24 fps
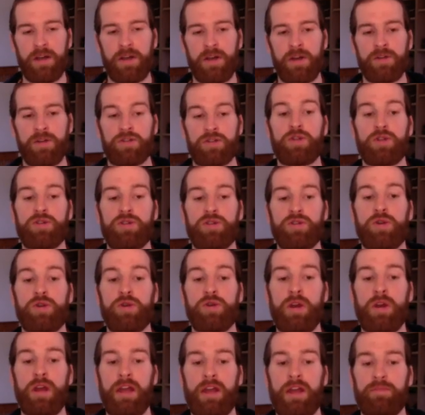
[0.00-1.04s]
so
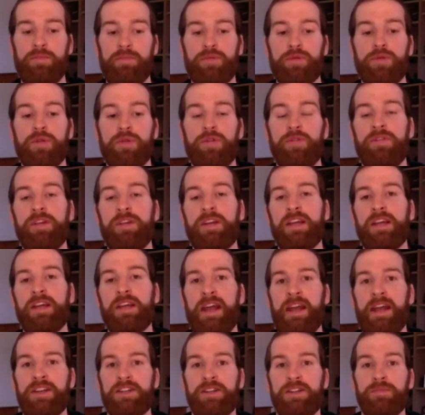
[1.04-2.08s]
to improve the
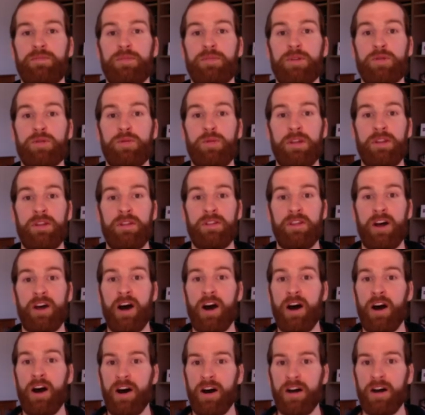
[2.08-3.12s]
connection between the
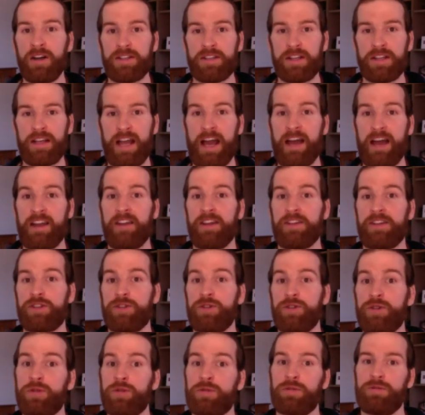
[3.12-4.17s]
heart and its
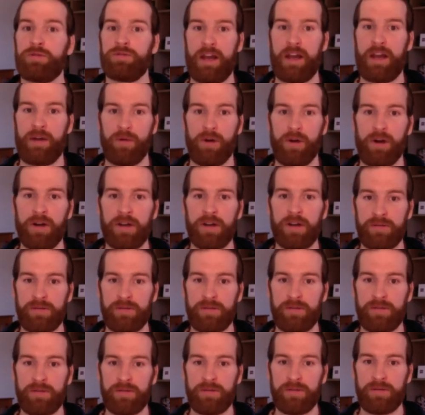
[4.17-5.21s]
neural network.
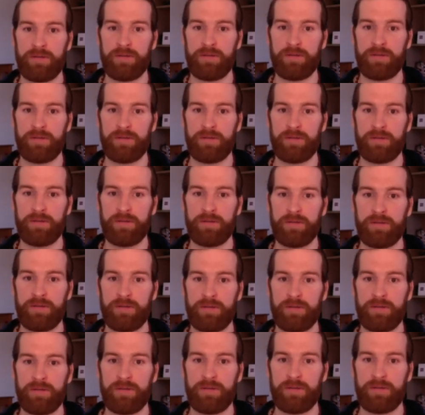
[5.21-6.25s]
Mm-hmm.
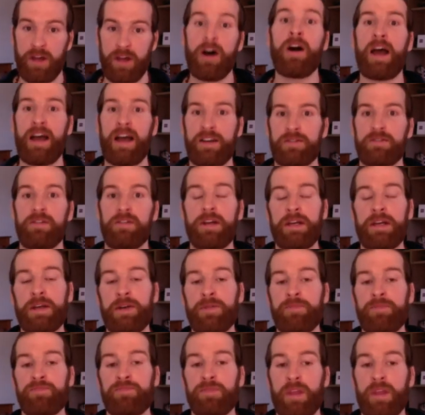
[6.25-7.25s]
The heart has a